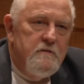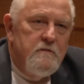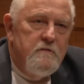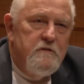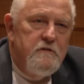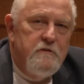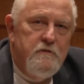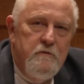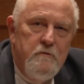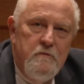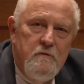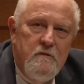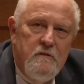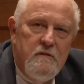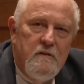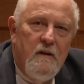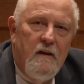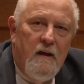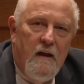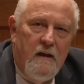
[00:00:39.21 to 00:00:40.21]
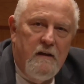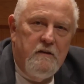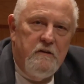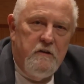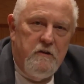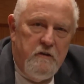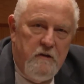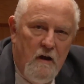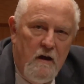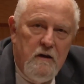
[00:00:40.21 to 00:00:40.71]
student and
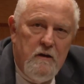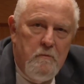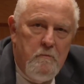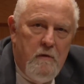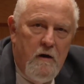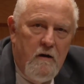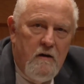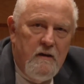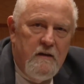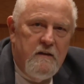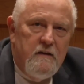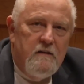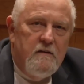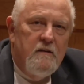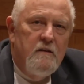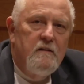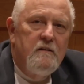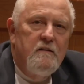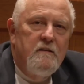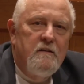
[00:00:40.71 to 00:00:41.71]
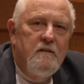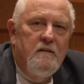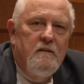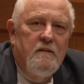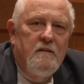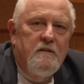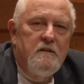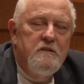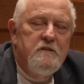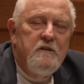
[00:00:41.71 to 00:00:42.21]
young American
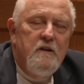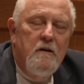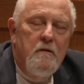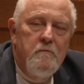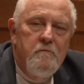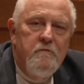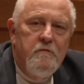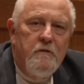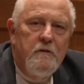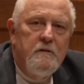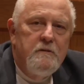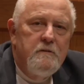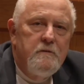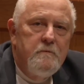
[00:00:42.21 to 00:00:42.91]
discomfort.